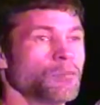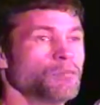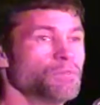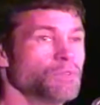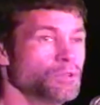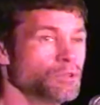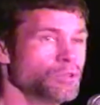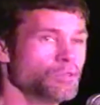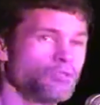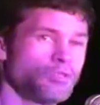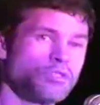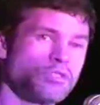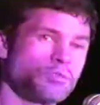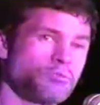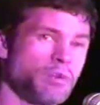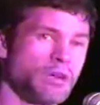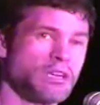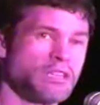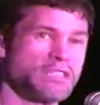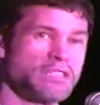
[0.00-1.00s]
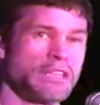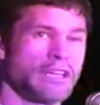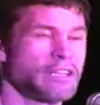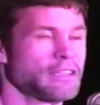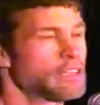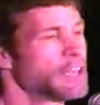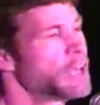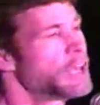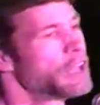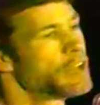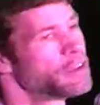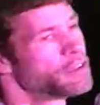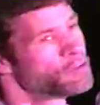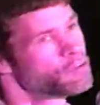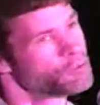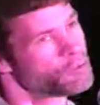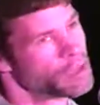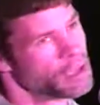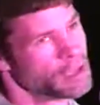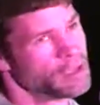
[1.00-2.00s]
a beautiful space like that
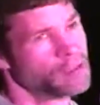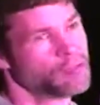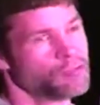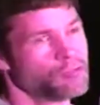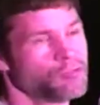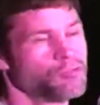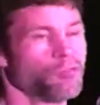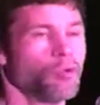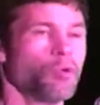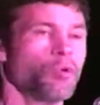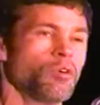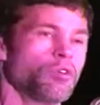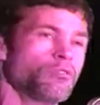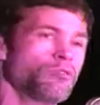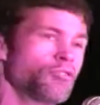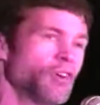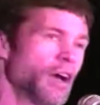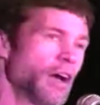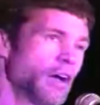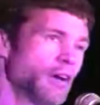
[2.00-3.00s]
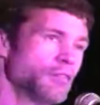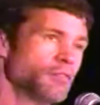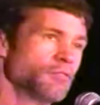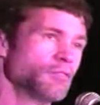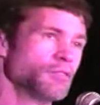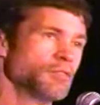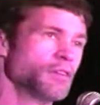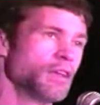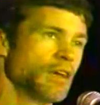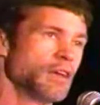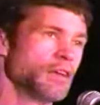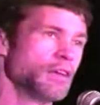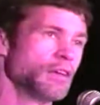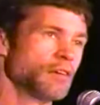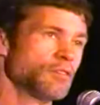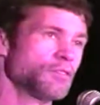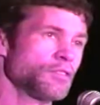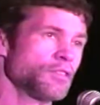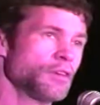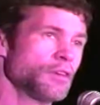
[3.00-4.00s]
and 4 or 5
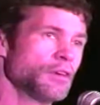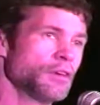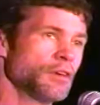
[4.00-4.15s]
days